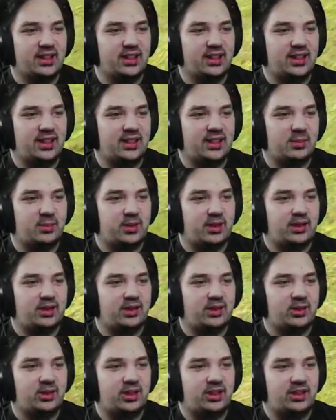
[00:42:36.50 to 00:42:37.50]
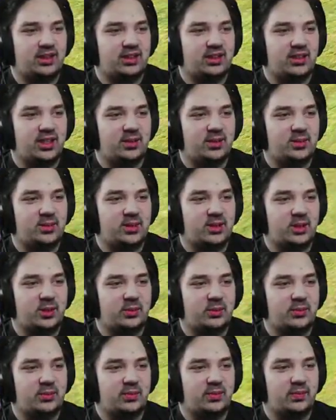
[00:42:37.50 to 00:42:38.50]
He ended up getting through. He hit the damn jump.
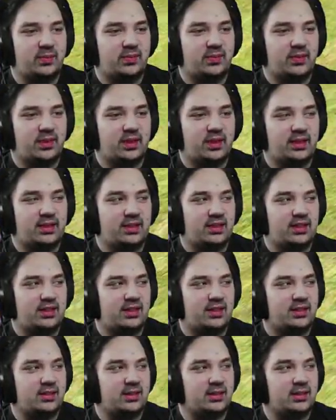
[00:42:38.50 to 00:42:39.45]
Hell yeah.